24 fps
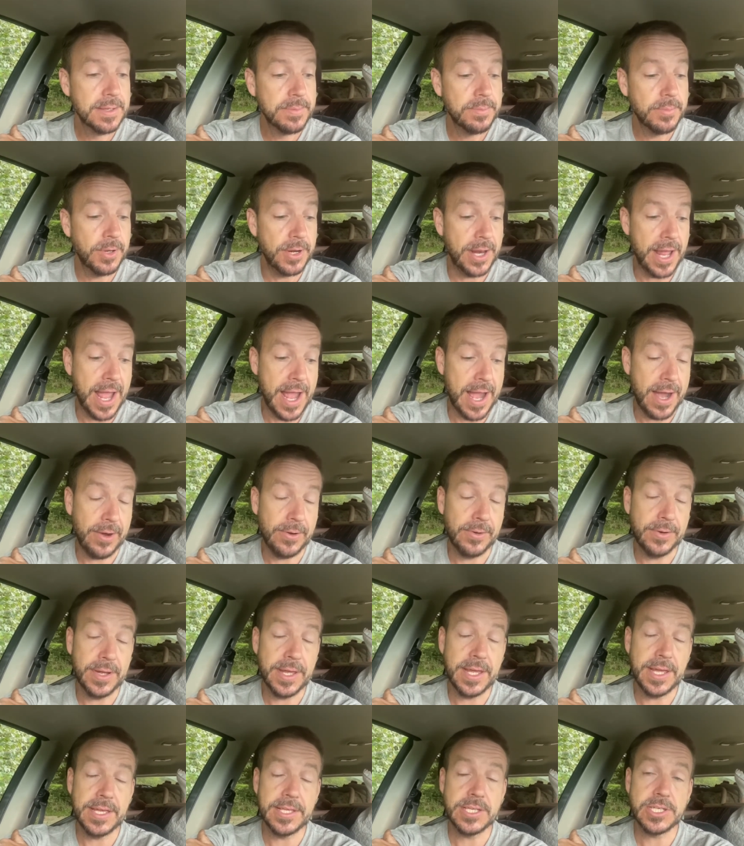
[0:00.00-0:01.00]
put it out
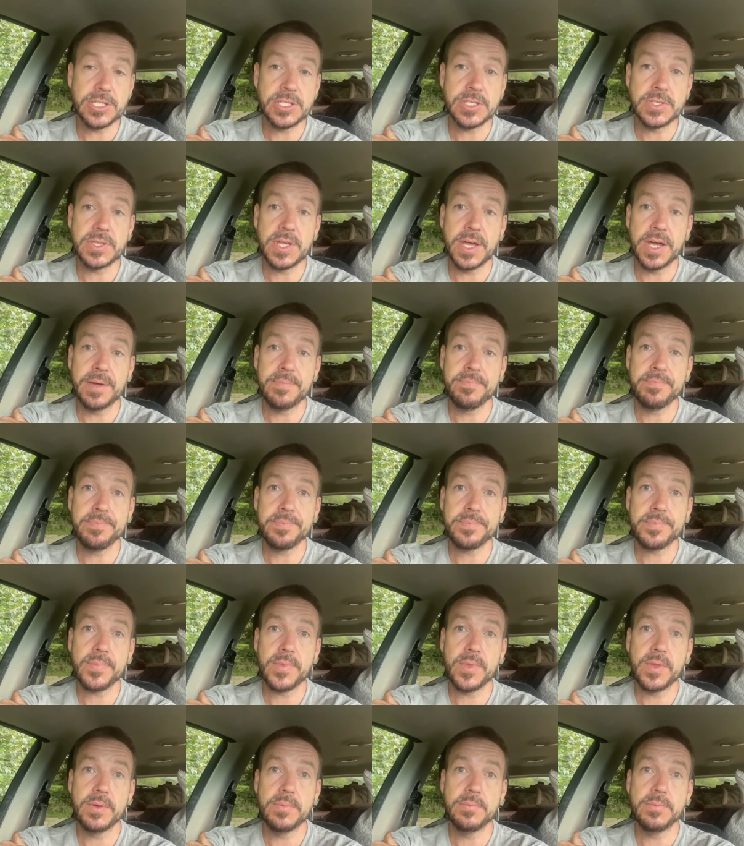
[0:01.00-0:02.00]
it just um,
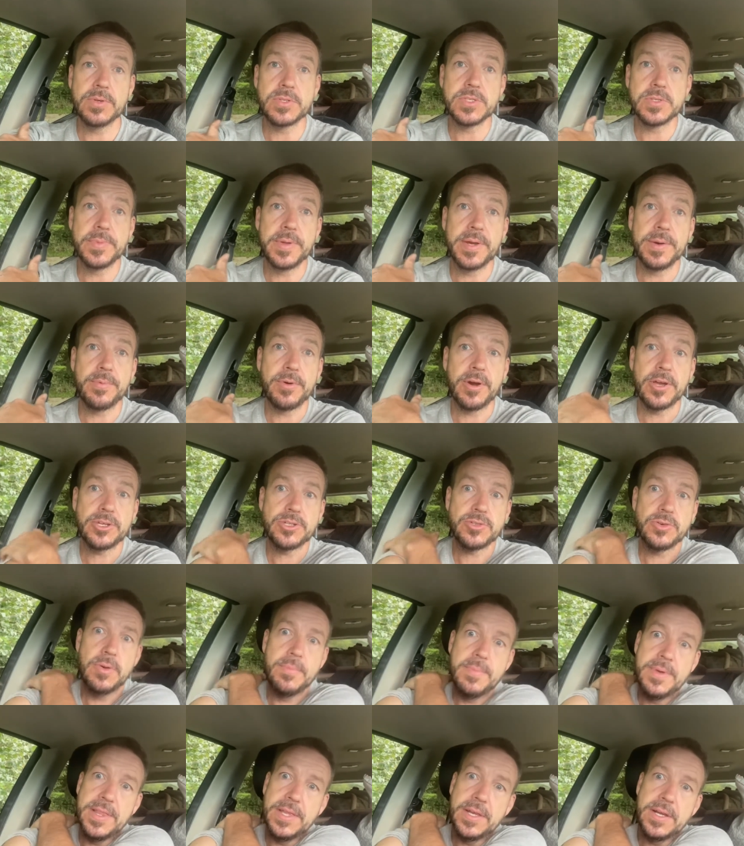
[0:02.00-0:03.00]
puts a bit of pressure
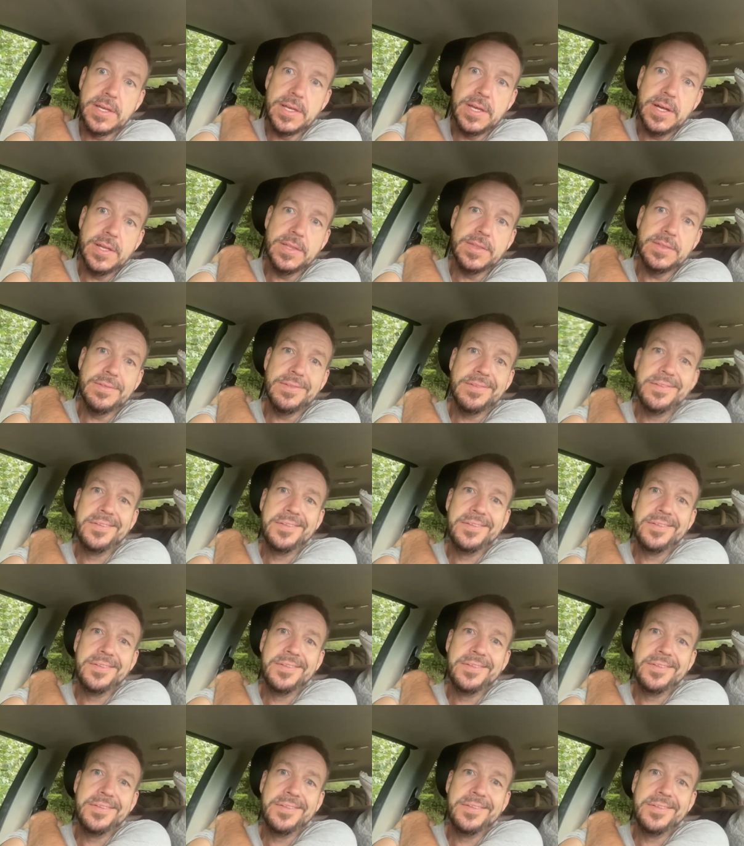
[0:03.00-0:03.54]
on me that I, I,